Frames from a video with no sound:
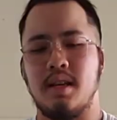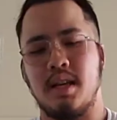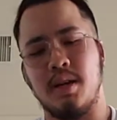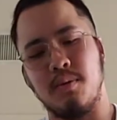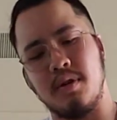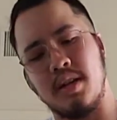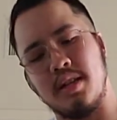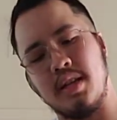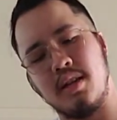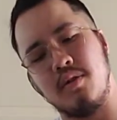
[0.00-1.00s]
he would
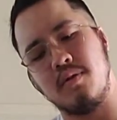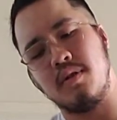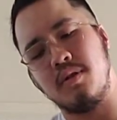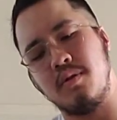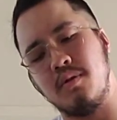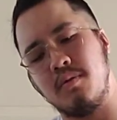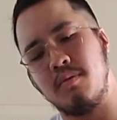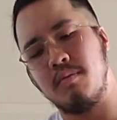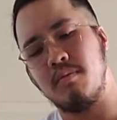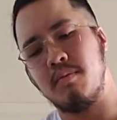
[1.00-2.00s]
continue to
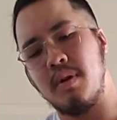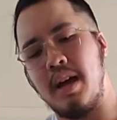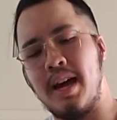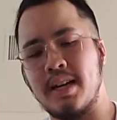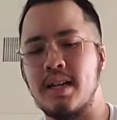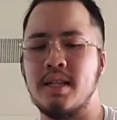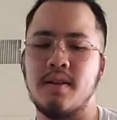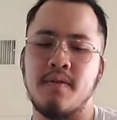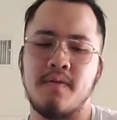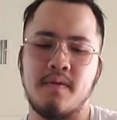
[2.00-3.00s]
act as
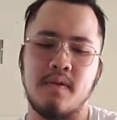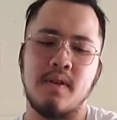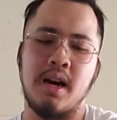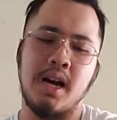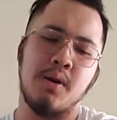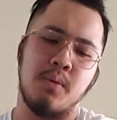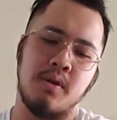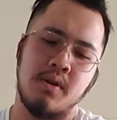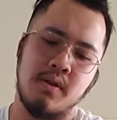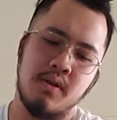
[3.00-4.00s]
if I
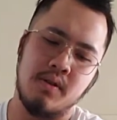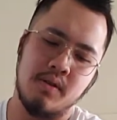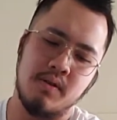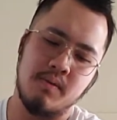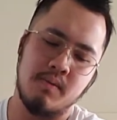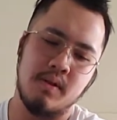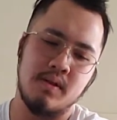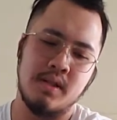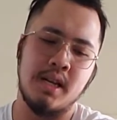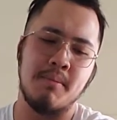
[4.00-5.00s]
were
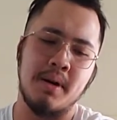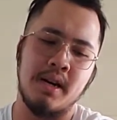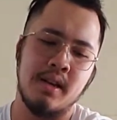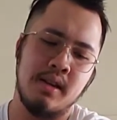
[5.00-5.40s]
senpai,